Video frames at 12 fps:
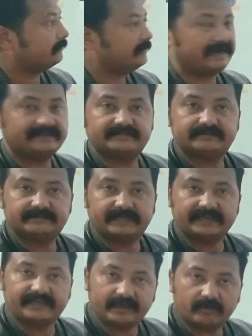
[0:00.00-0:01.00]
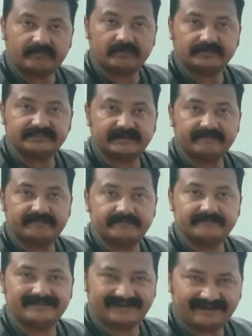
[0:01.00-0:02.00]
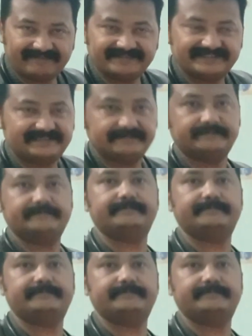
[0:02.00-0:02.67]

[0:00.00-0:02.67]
take care of yourself. Thanks.